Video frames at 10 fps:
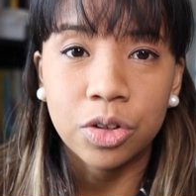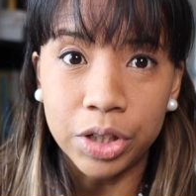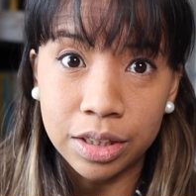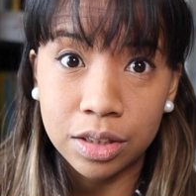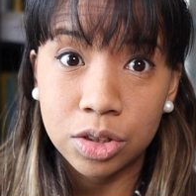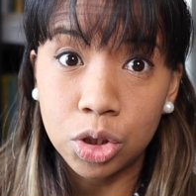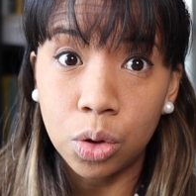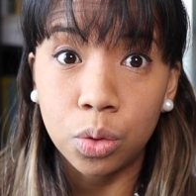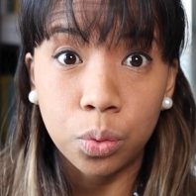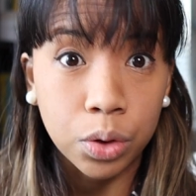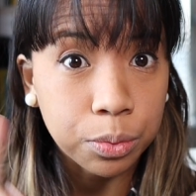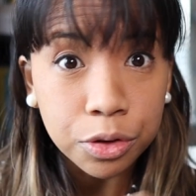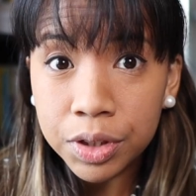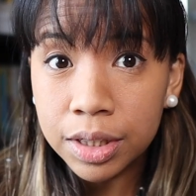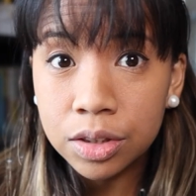Great, so we're
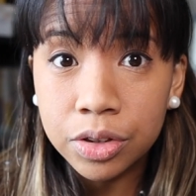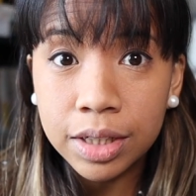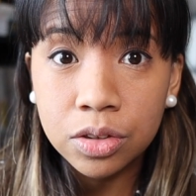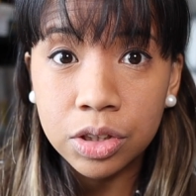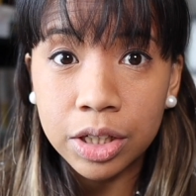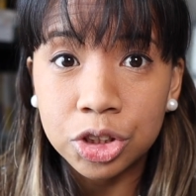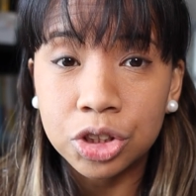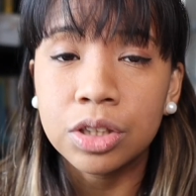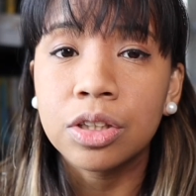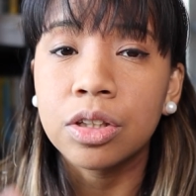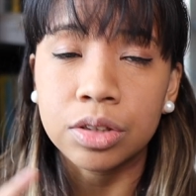moving in the right direction.